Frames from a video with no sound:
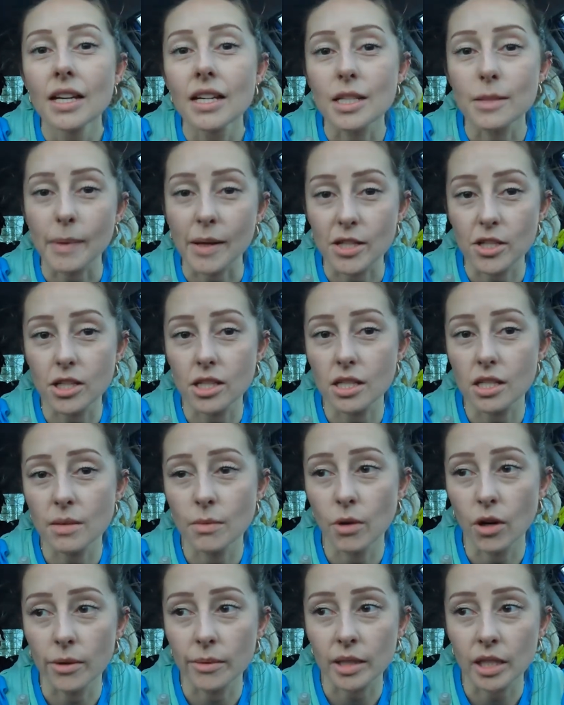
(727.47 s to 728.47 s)
especially since
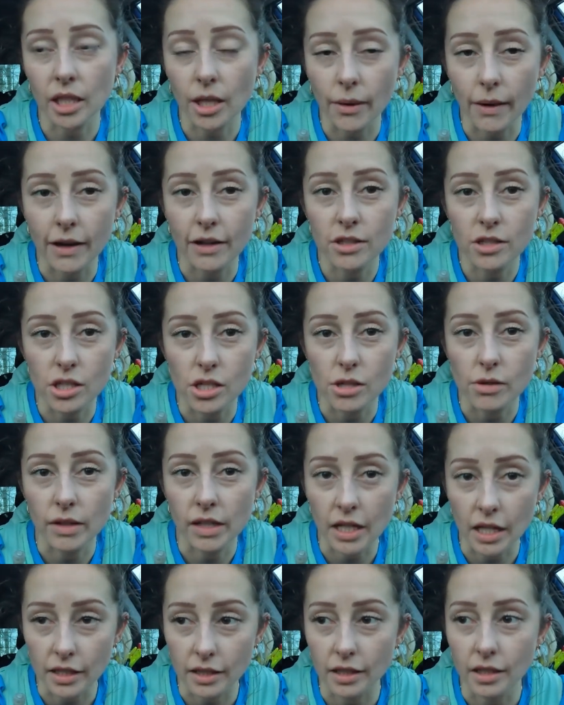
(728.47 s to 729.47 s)
tomorrow I'm going to go out and do
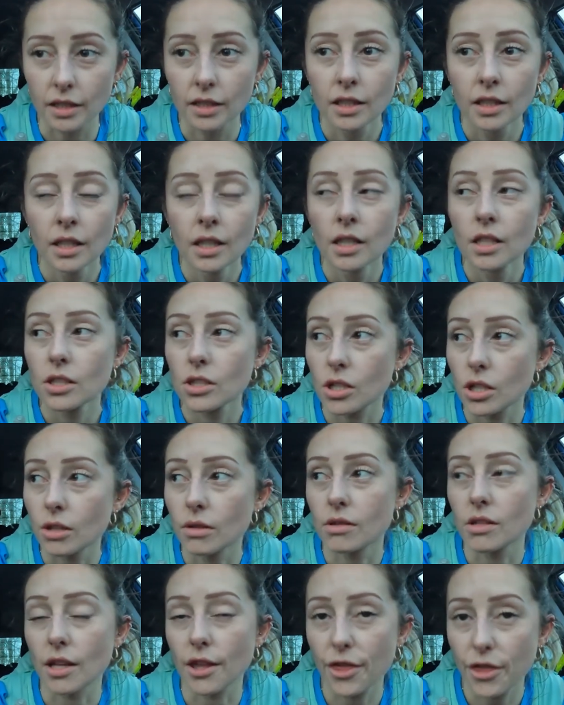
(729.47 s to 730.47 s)
another
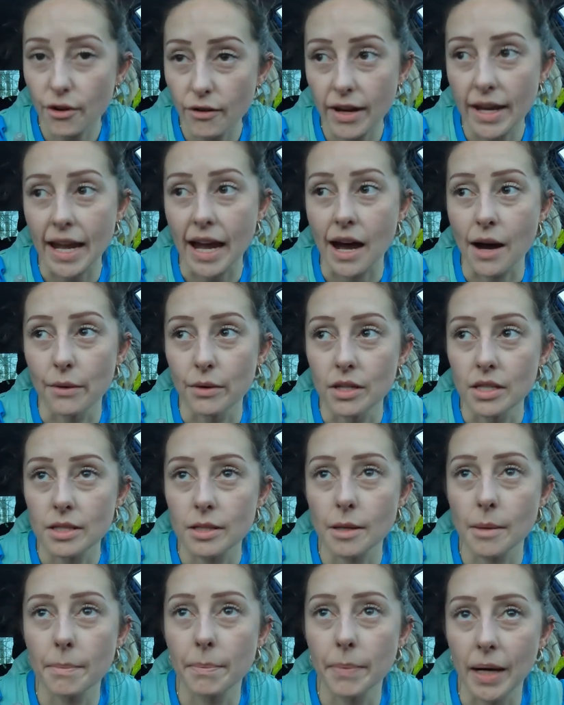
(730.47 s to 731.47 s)
2 to 3
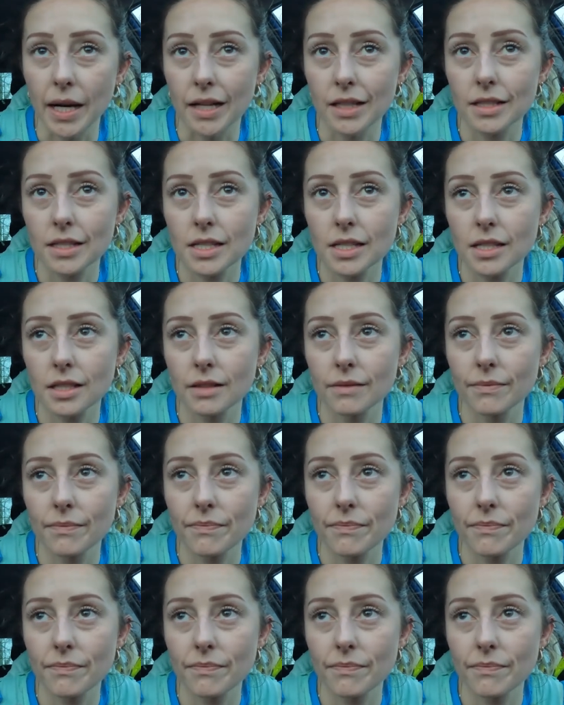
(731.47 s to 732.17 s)
hours, but